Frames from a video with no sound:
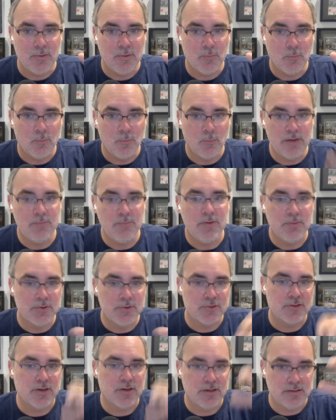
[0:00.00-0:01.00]
when we
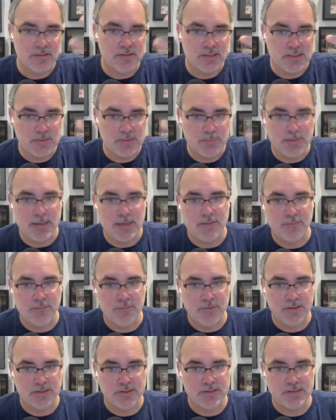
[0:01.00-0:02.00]
were trying to spot
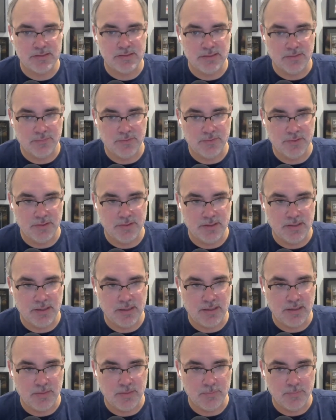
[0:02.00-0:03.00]
fix stuff in the
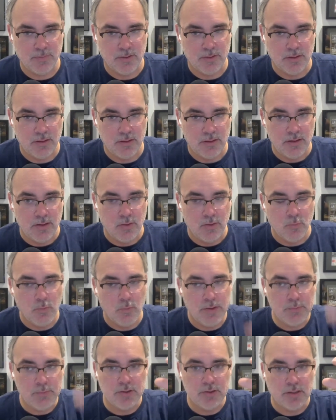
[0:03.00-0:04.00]
game,
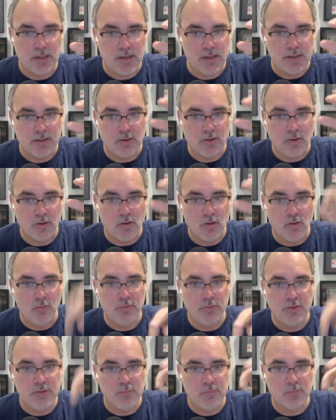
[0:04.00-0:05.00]
we would like
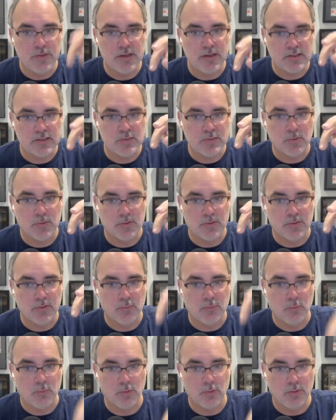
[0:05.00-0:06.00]
only re export the
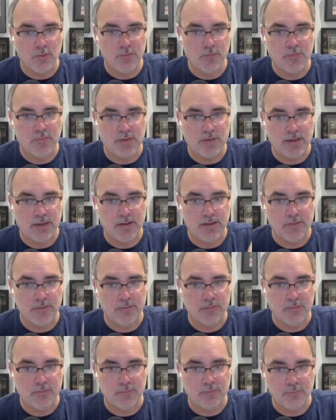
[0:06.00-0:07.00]
world
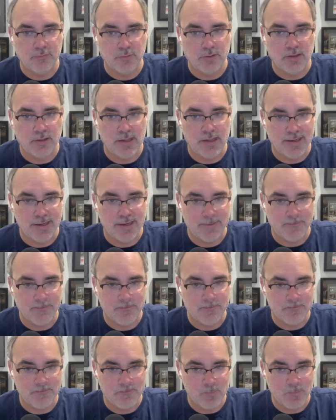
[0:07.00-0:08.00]
files for like
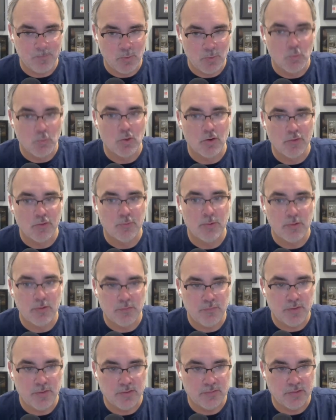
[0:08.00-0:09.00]
the worlds we were
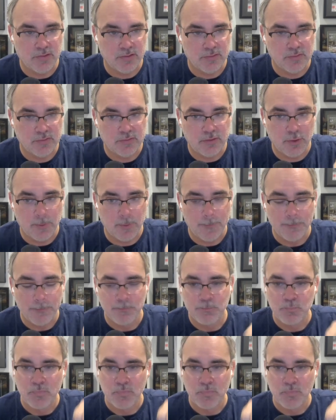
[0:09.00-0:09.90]
fixing. So